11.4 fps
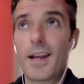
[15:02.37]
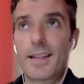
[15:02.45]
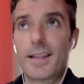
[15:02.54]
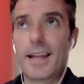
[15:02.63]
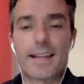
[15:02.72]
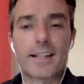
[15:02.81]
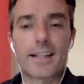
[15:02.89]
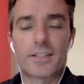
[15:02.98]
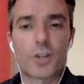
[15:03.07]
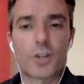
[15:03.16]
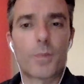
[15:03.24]

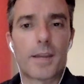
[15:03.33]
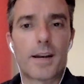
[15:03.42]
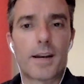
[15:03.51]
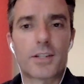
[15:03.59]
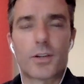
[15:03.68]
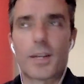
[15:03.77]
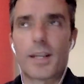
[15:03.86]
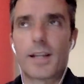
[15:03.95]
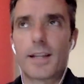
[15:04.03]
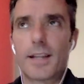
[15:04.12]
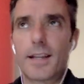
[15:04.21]
that's the top of the ice
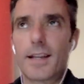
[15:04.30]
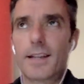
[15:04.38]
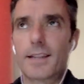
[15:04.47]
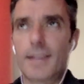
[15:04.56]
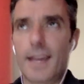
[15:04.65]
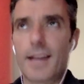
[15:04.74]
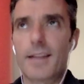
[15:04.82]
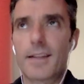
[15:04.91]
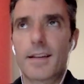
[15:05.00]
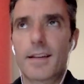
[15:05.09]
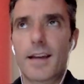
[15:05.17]
hockey league in
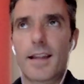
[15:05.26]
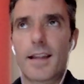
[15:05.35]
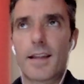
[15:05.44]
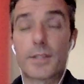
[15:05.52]
Canada, and